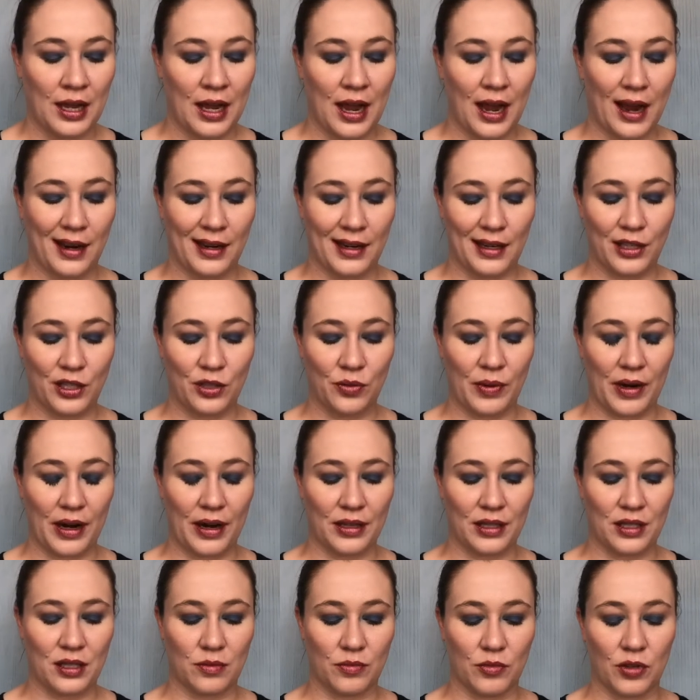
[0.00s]
I need to wear
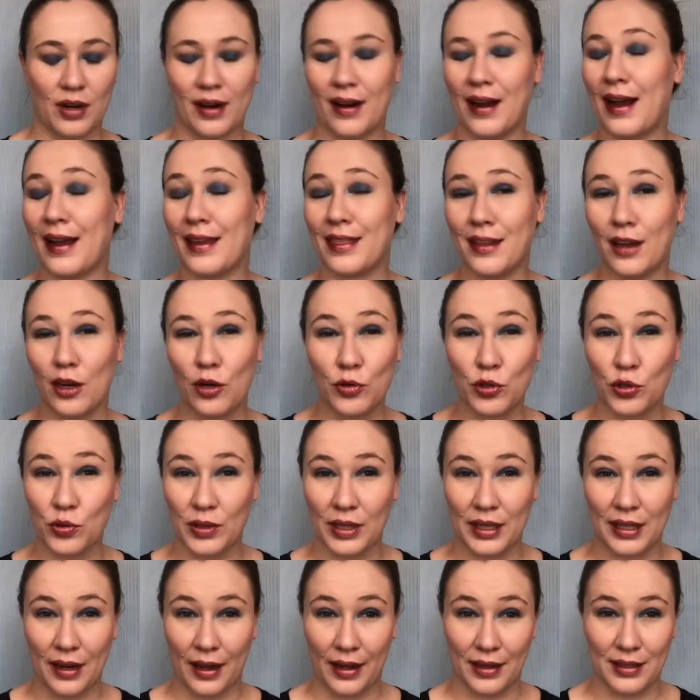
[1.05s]
it some more. I thought it was
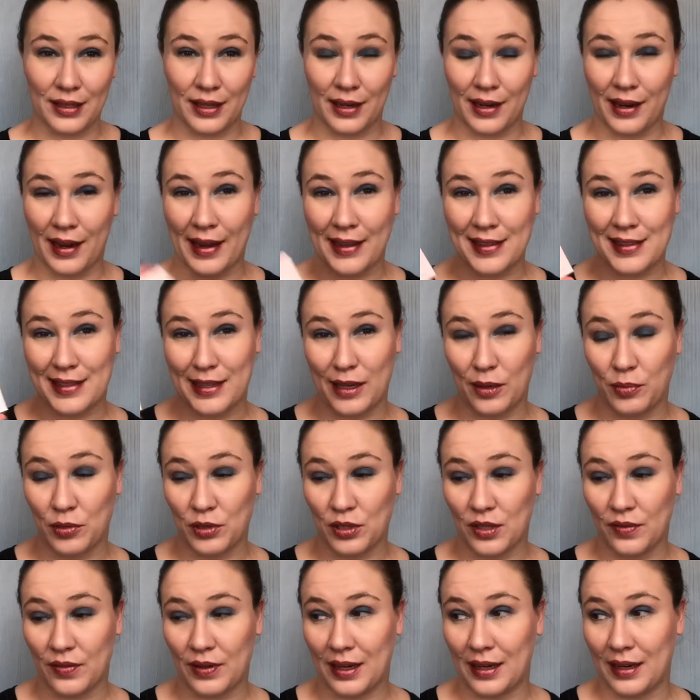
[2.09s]
really nice. Like I had samples
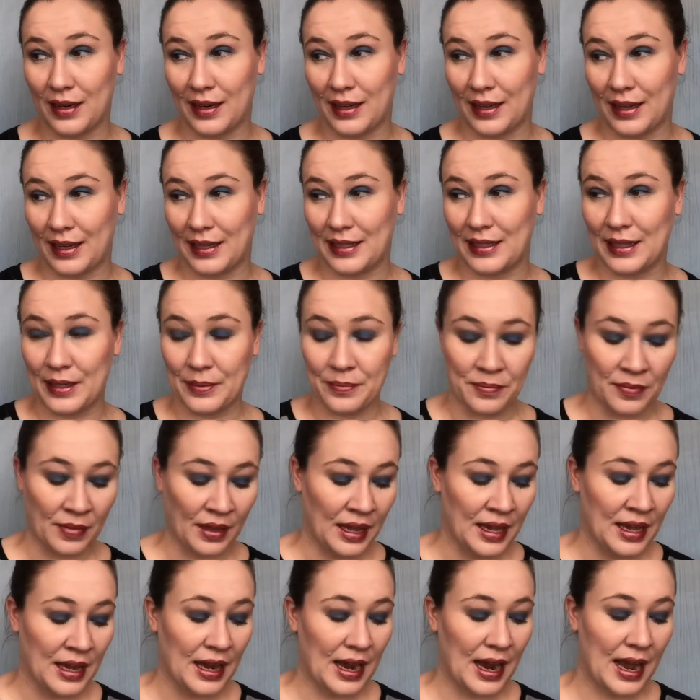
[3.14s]
of it and I liked it.
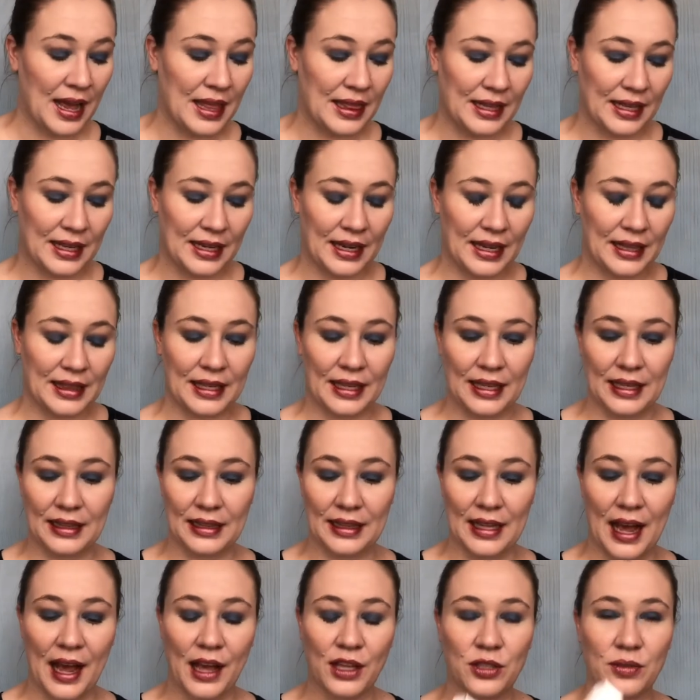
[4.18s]
And then the
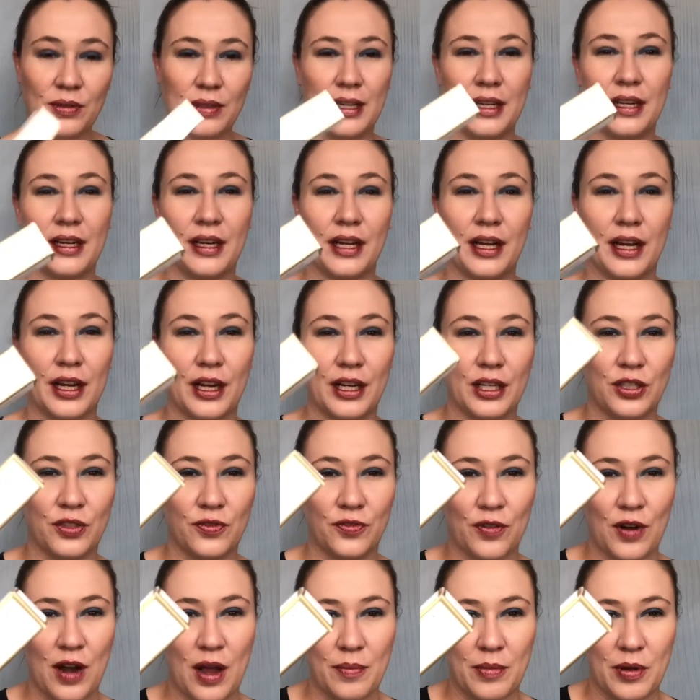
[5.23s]
last one in here is
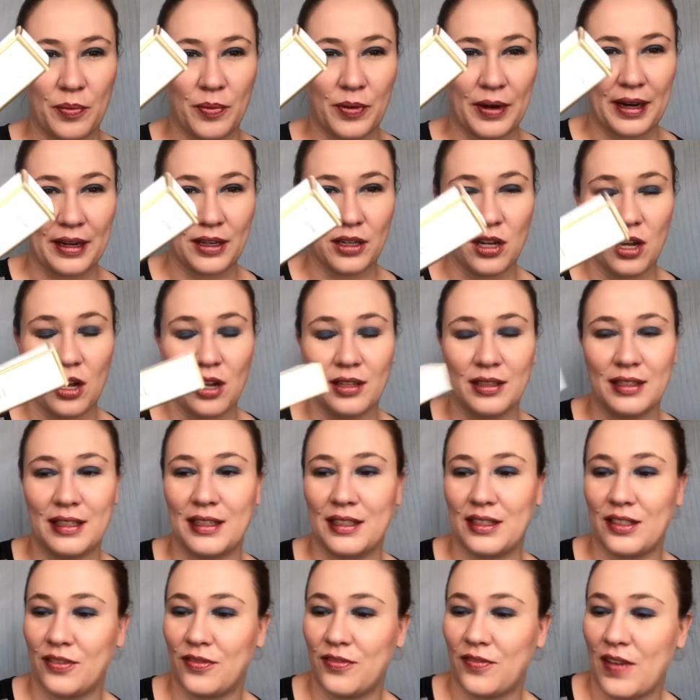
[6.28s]
from a brand called
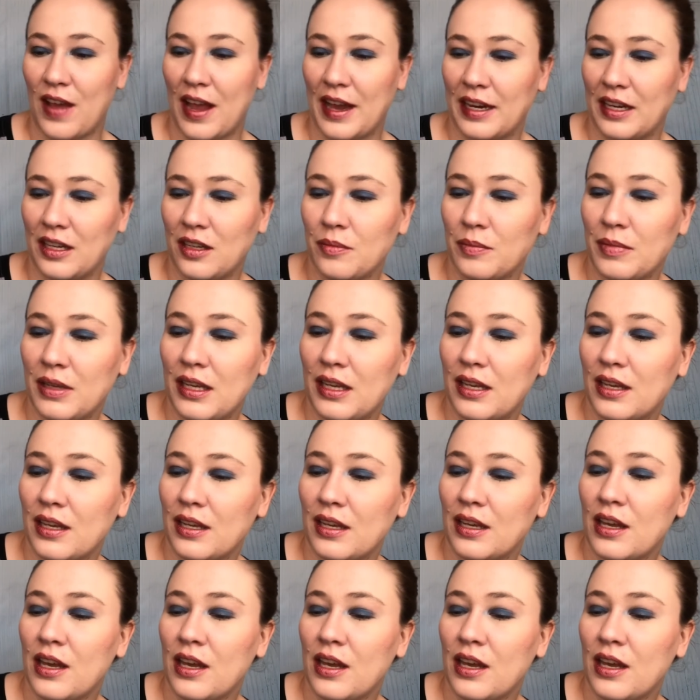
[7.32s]
Define Me.